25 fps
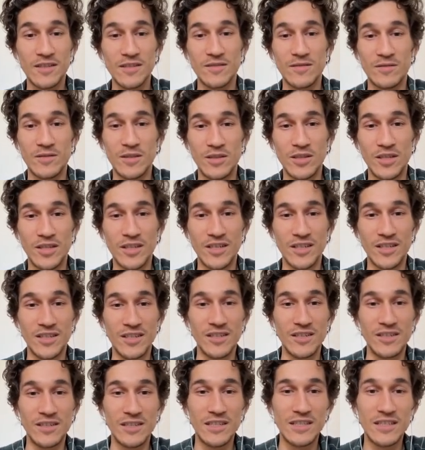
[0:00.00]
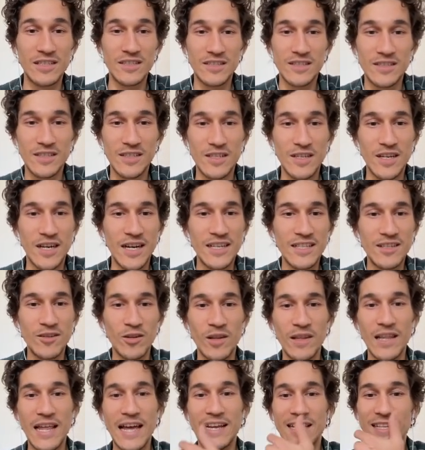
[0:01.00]
Yeah, I
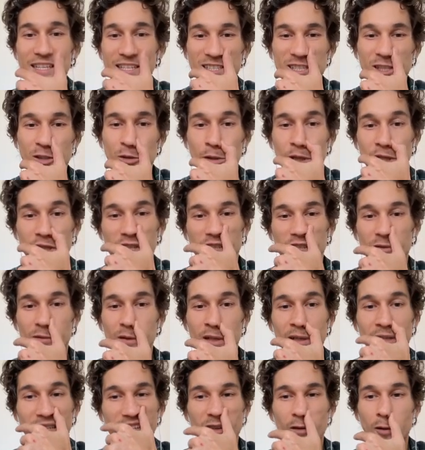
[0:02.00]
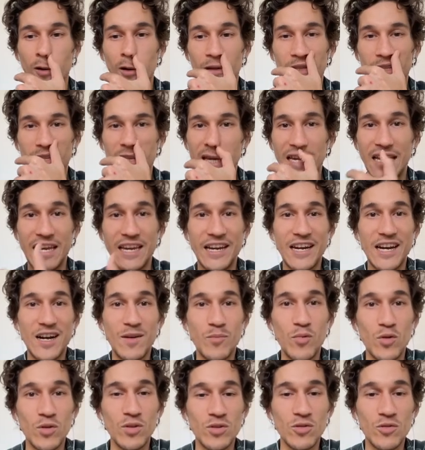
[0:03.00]
don't like the situation when all gang
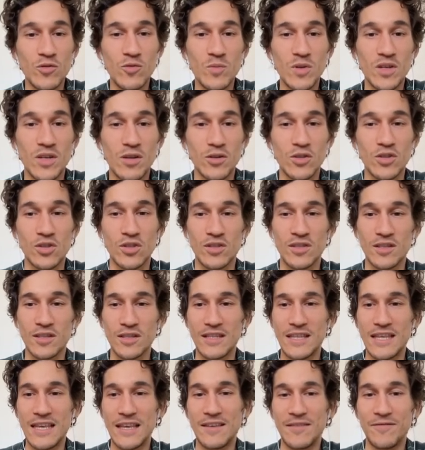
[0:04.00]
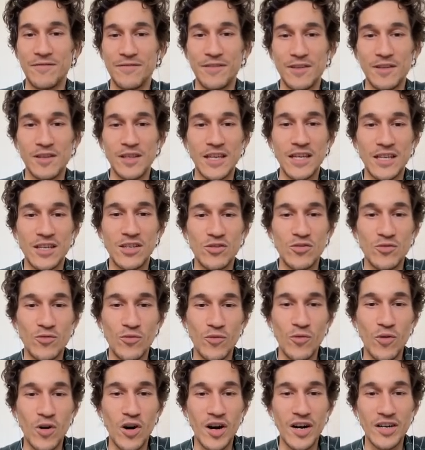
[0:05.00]
up on you because they feel like
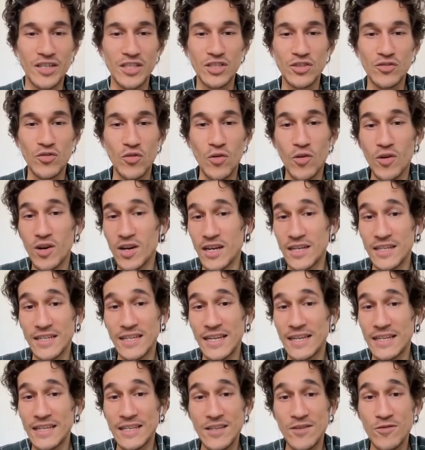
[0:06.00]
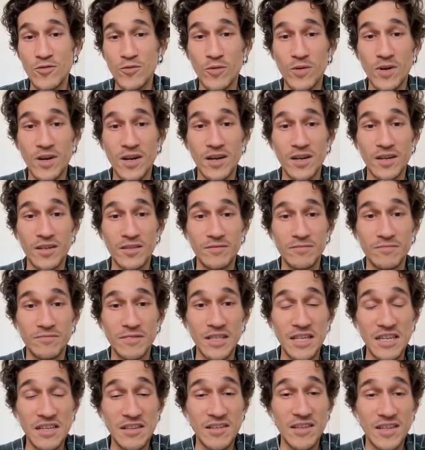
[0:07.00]
you are strong, and then you are
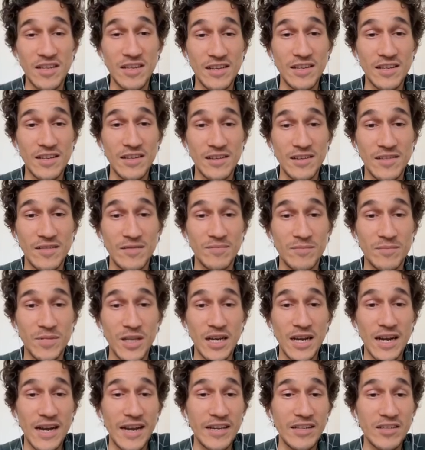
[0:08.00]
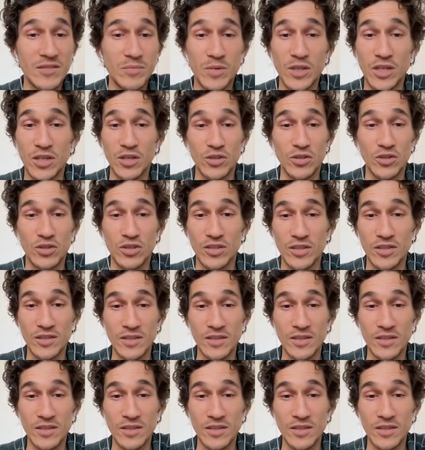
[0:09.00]
in the behind because